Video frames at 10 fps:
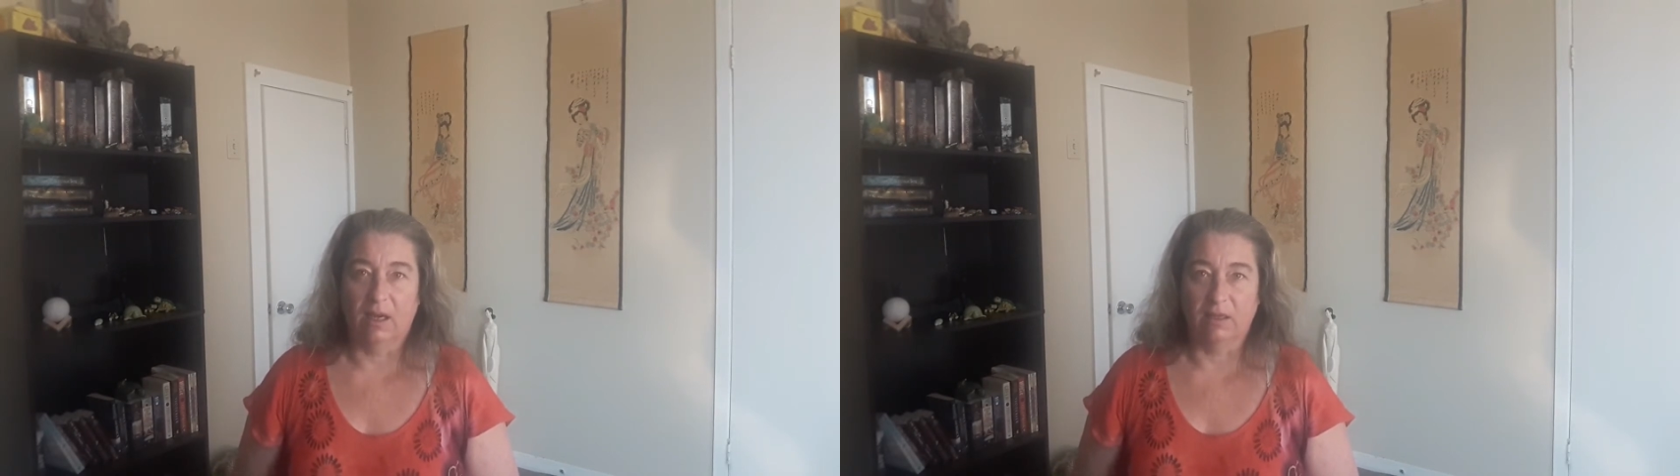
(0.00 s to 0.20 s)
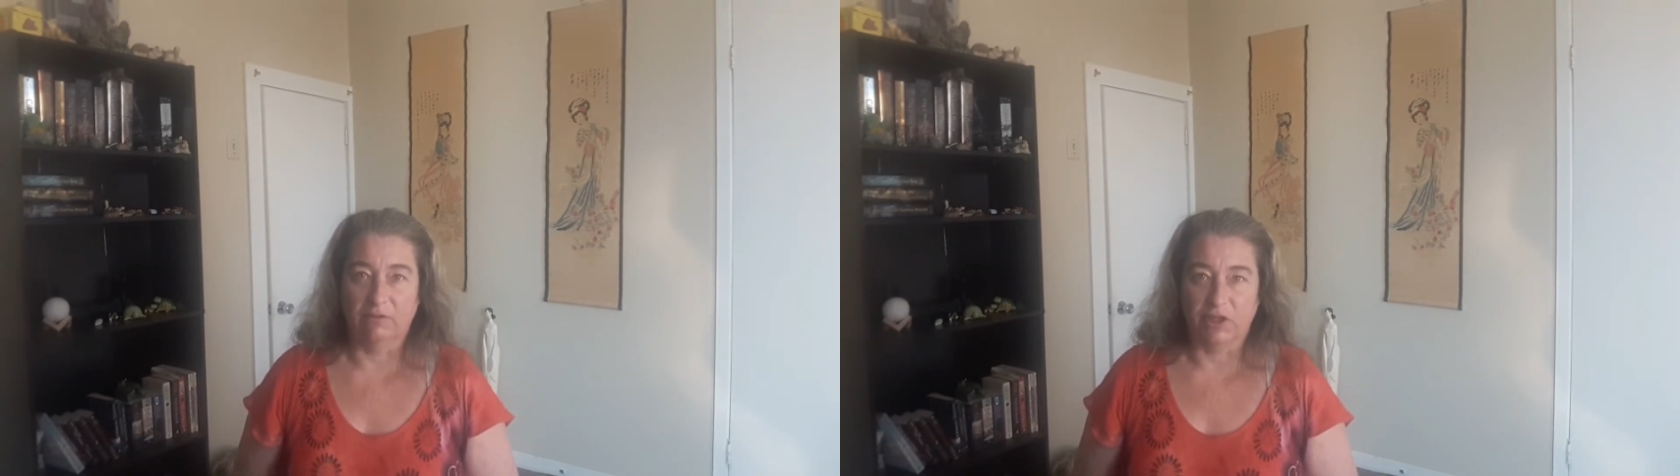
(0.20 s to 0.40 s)

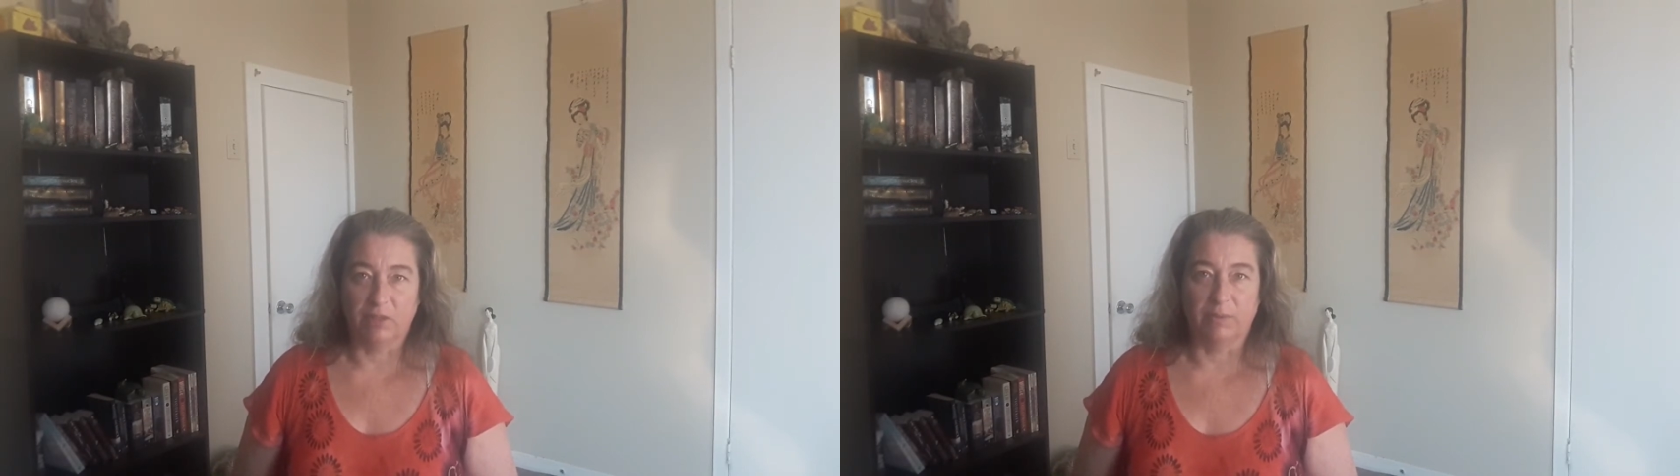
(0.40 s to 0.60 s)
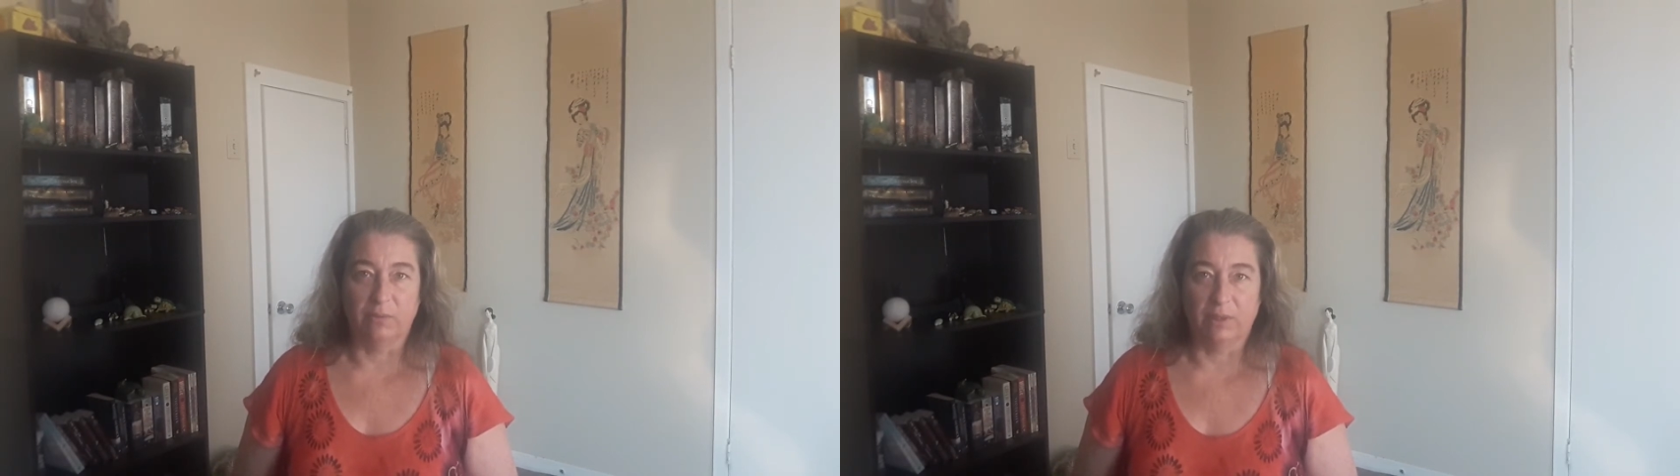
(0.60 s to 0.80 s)
I've
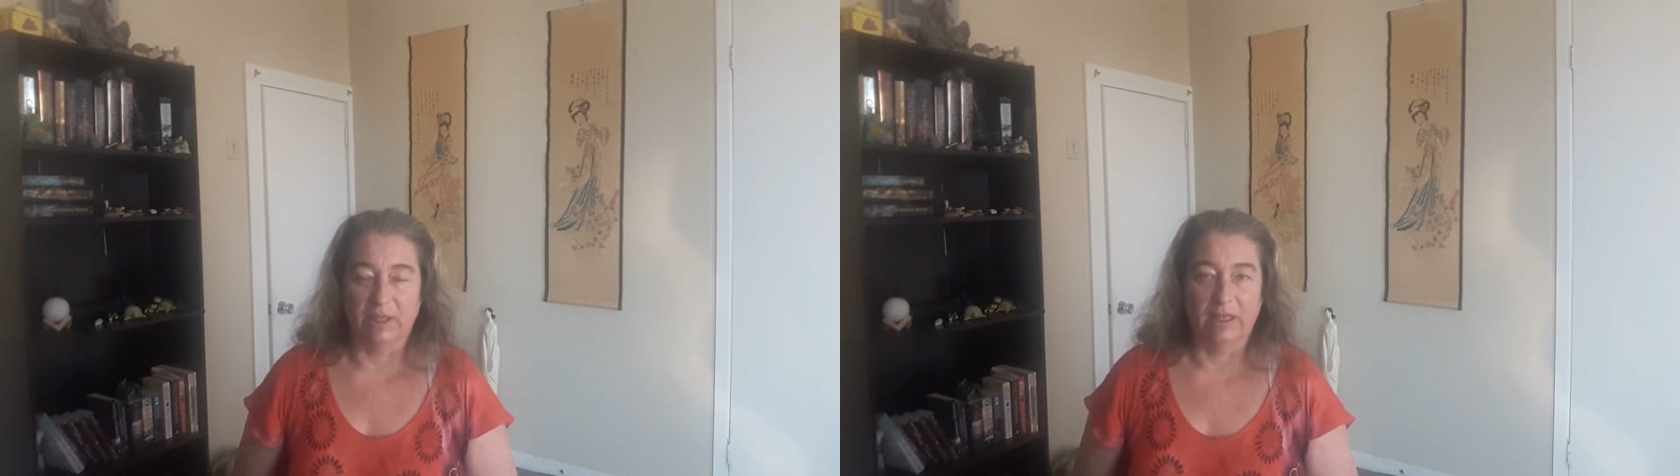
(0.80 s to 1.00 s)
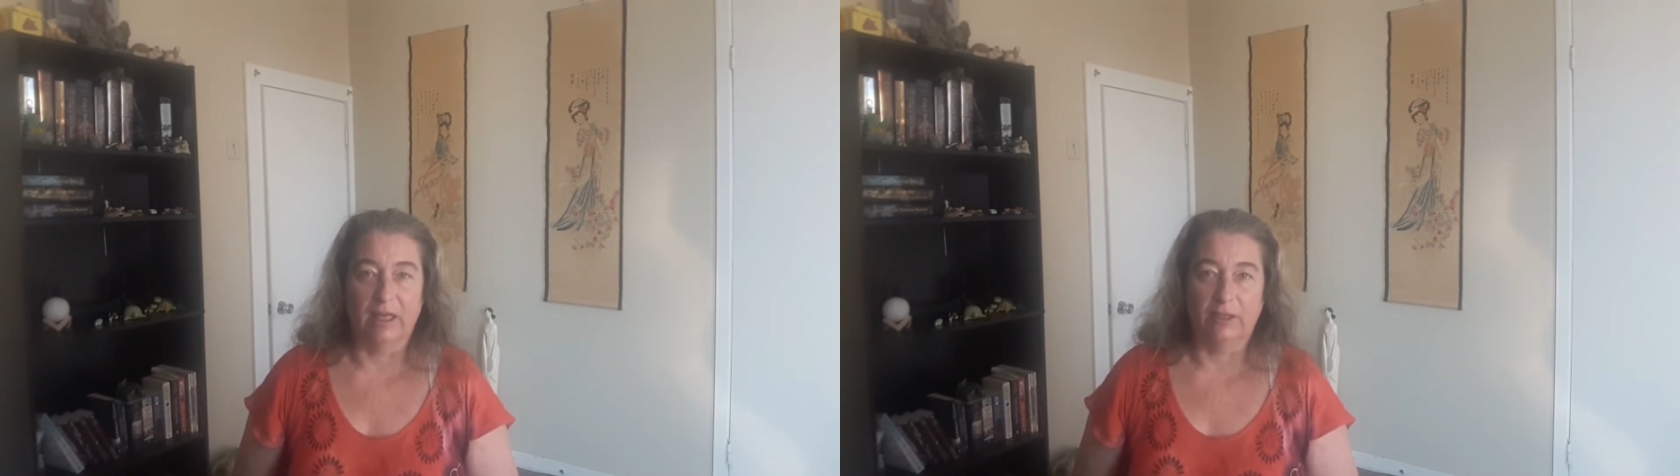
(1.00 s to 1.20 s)
just been
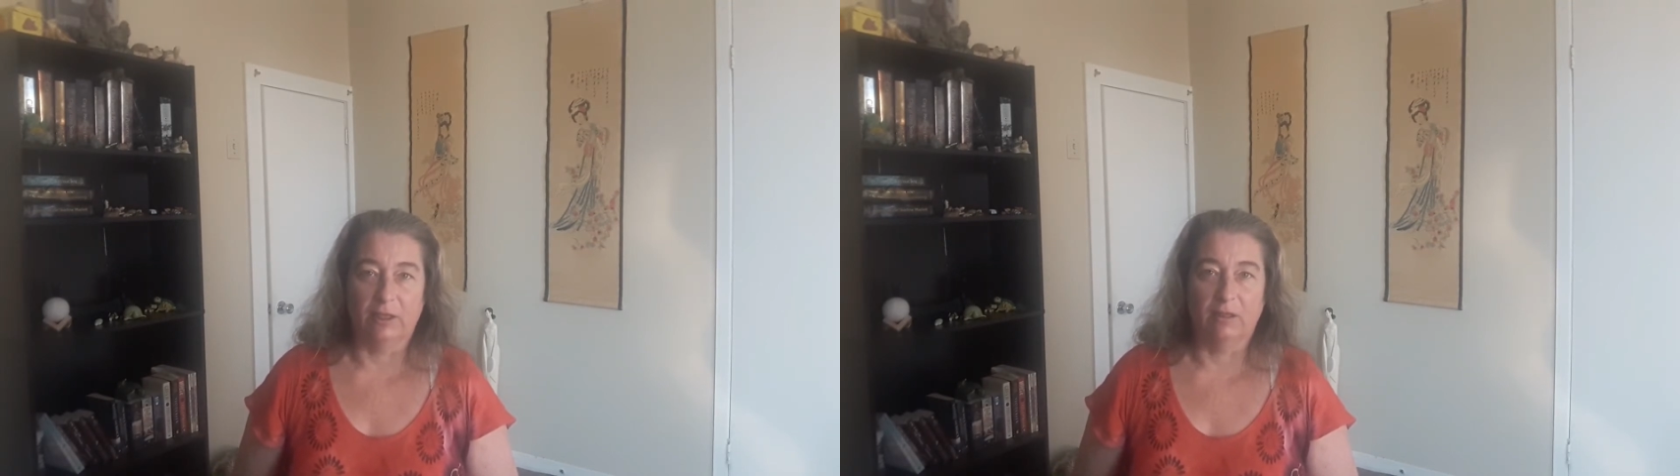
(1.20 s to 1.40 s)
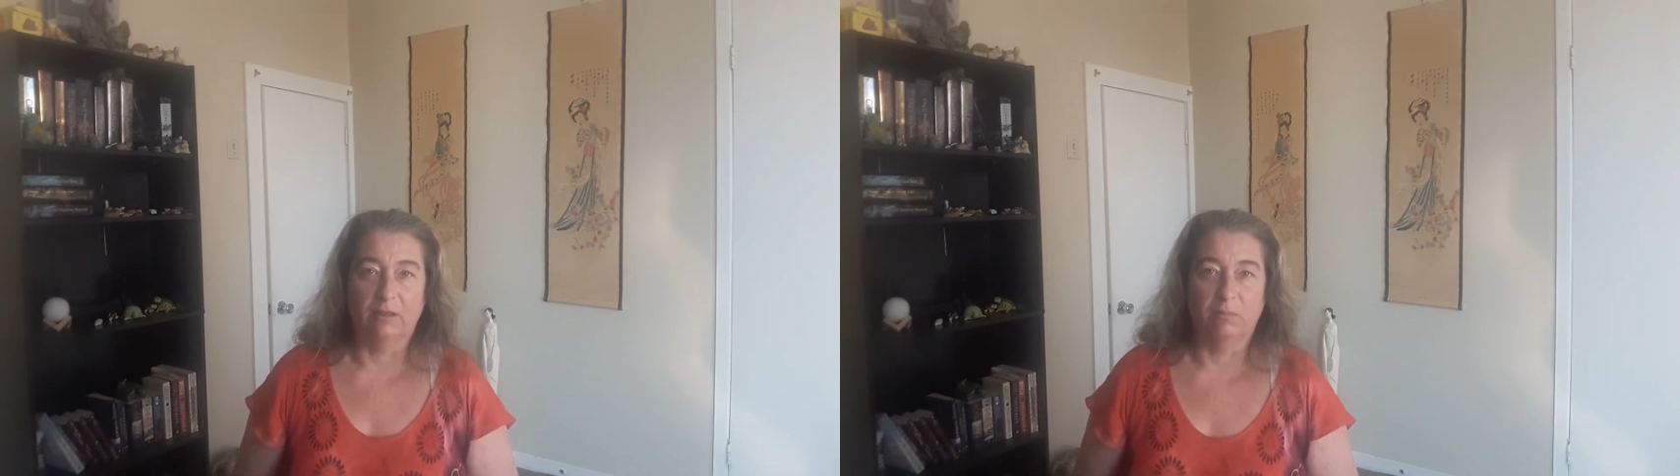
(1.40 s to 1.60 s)
really
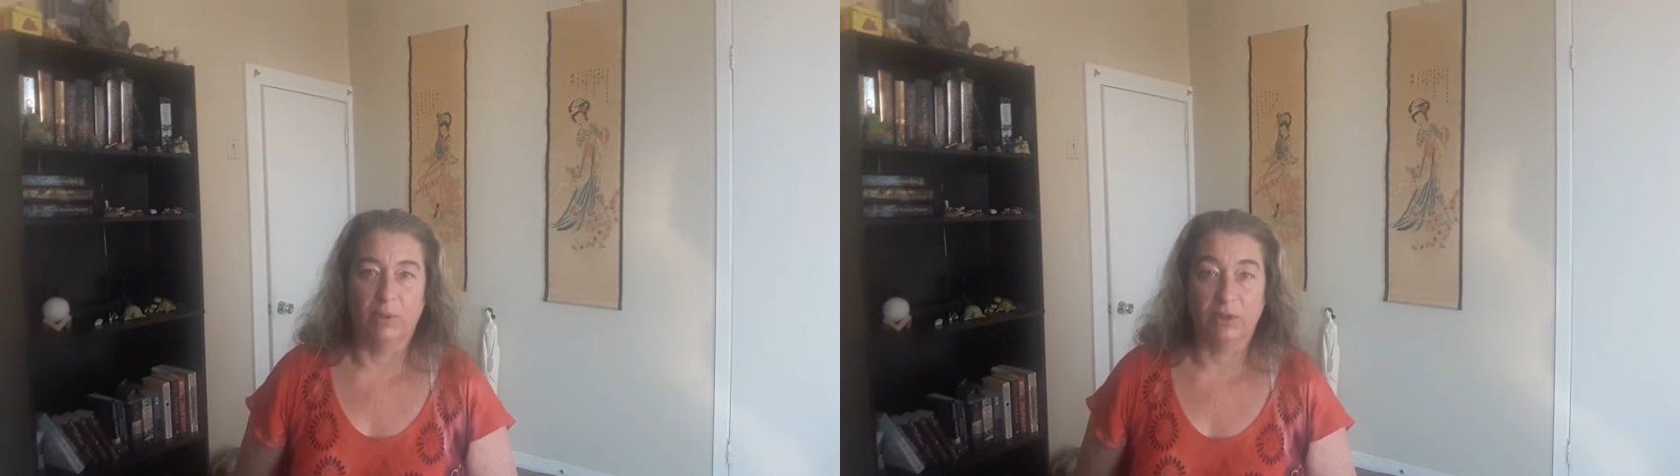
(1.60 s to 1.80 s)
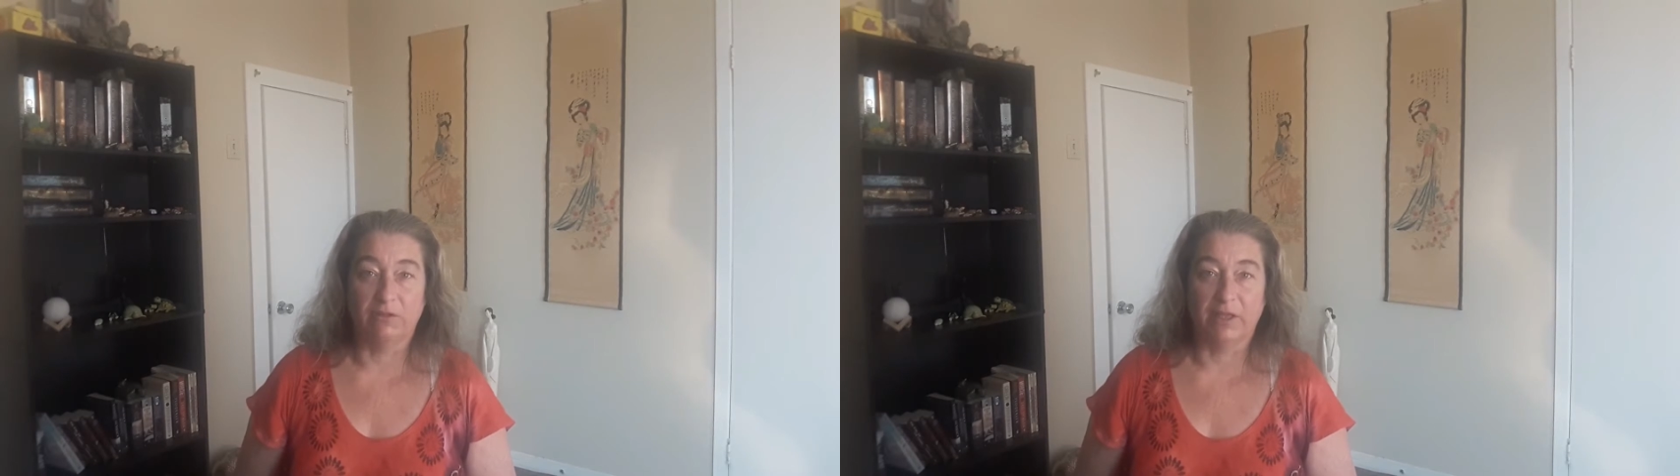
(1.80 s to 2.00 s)

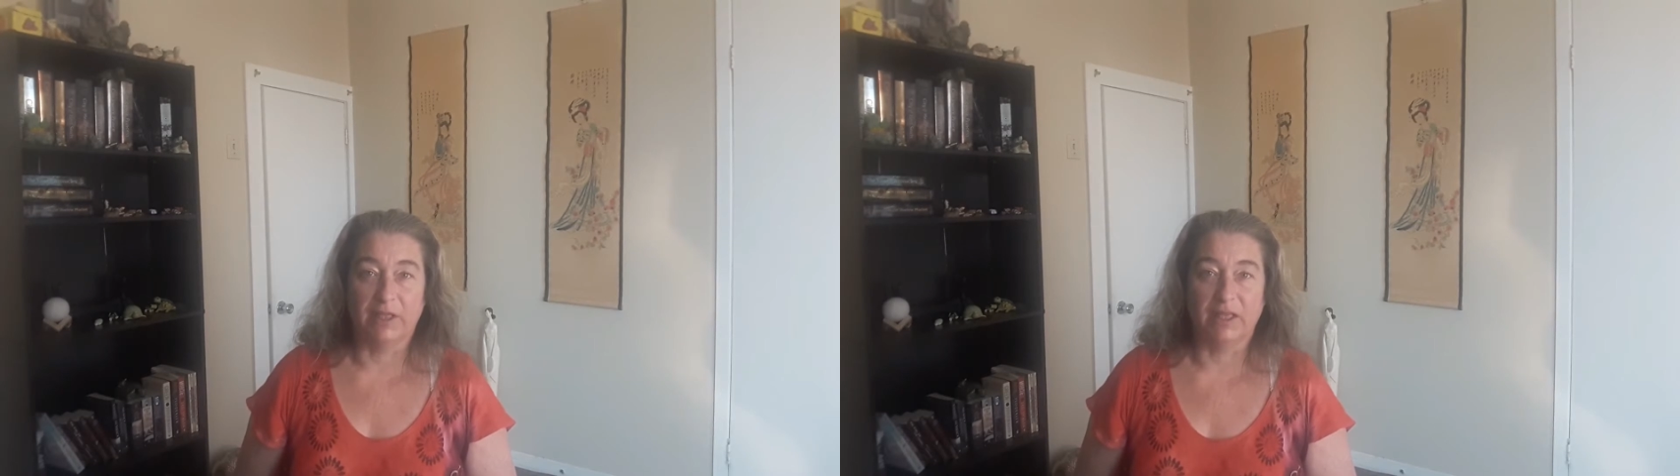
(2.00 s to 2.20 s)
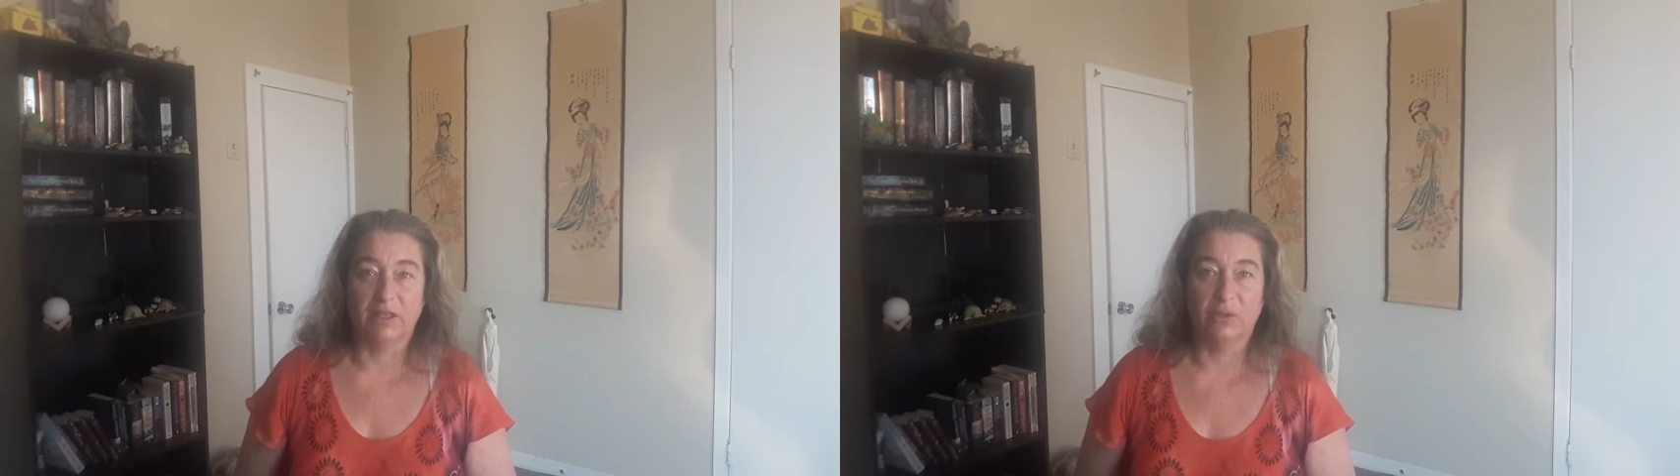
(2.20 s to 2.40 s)

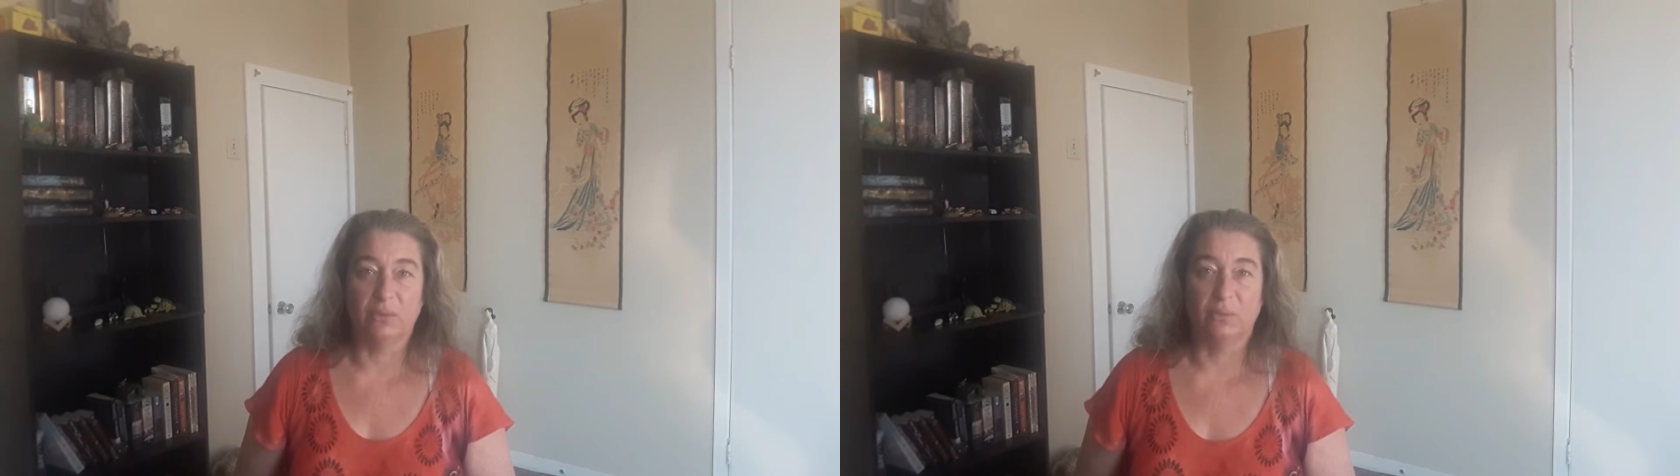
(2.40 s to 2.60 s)
unmotivated,